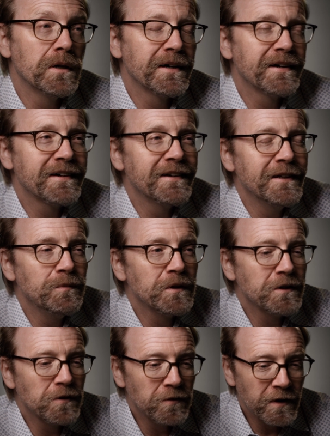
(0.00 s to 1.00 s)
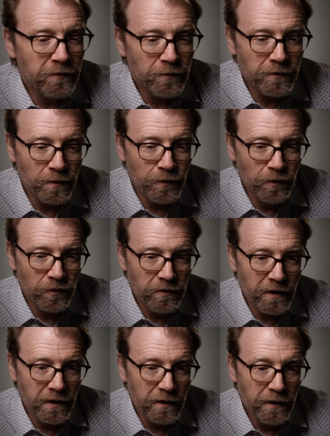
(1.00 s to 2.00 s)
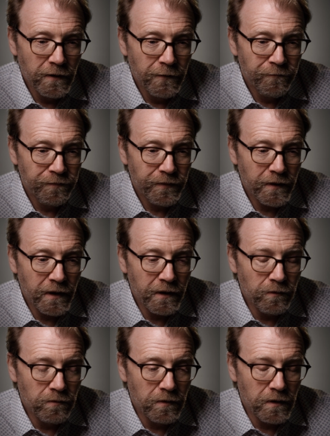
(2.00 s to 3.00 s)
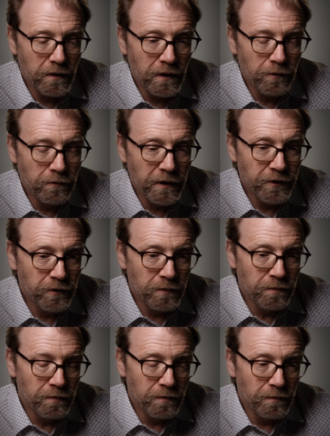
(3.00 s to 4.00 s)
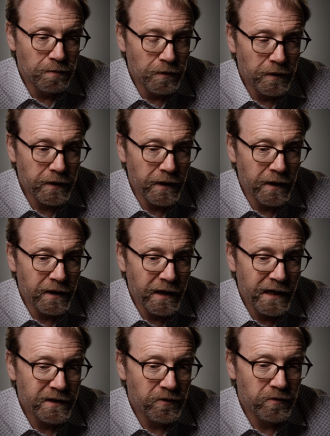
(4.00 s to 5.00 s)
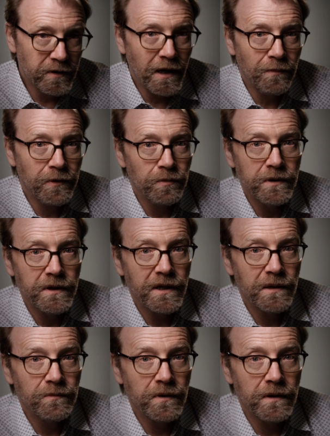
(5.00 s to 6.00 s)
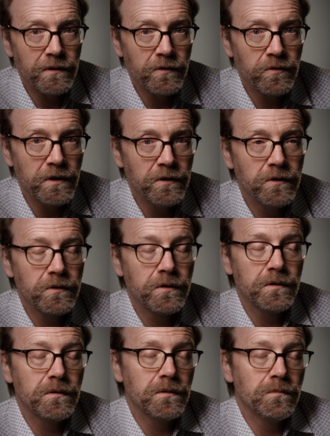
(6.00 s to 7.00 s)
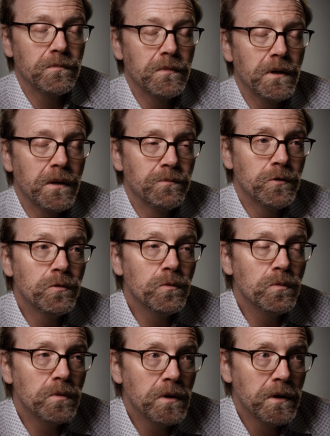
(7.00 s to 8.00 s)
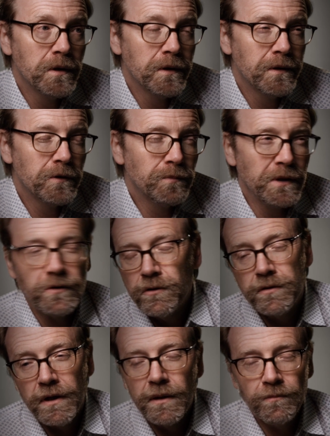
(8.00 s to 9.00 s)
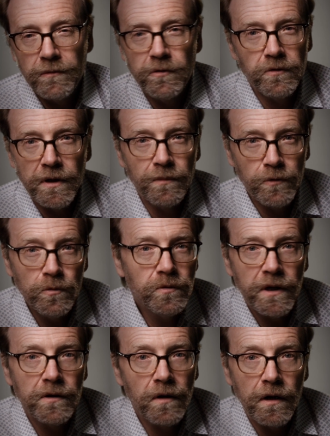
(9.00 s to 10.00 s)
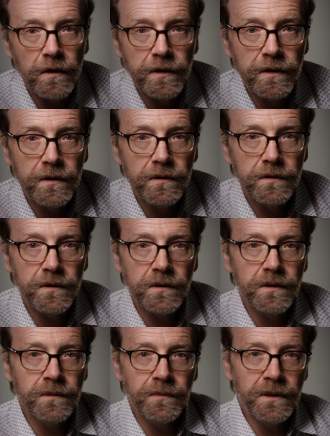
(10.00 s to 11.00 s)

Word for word: I, I got an email the other day from someone who said, I, I read your book and I had to stop three times. I just, it's just, I'm too... Basically said I'm, she said I'm too tender-hearted. Uh, it,